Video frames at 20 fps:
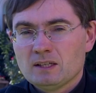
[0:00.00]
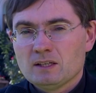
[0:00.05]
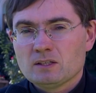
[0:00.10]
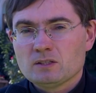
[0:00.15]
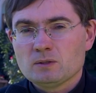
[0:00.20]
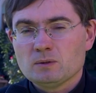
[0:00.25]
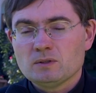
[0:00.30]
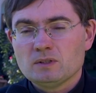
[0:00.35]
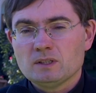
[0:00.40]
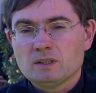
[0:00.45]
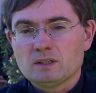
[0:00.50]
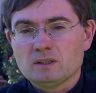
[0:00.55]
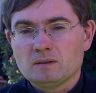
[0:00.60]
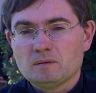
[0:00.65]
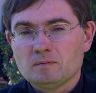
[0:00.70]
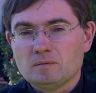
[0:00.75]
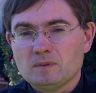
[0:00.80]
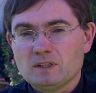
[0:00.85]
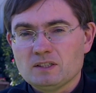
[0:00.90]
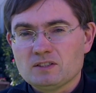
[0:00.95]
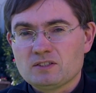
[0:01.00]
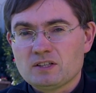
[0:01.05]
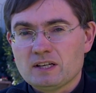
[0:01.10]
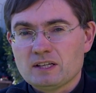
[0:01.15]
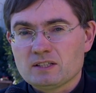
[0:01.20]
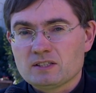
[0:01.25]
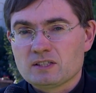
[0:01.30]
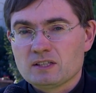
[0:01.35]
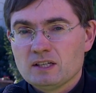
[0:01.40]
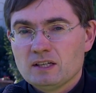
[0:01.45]
So these
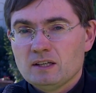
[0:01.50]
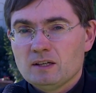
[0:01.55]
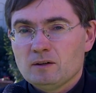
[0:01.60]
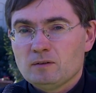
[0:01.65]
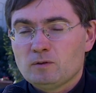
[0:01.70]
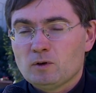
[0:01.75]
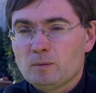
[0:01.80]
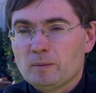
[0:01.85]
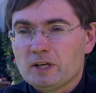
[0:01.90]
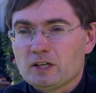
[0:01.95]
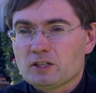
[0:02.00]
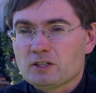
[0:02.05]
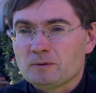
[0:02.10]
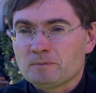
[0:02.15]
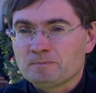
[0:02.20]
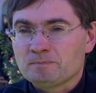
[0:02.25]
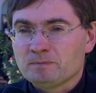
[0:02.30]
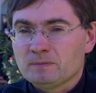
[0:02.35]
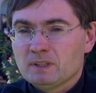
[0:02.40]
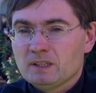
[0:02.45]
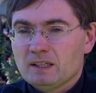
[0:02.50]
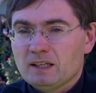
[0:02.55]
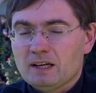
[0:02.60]
days, formation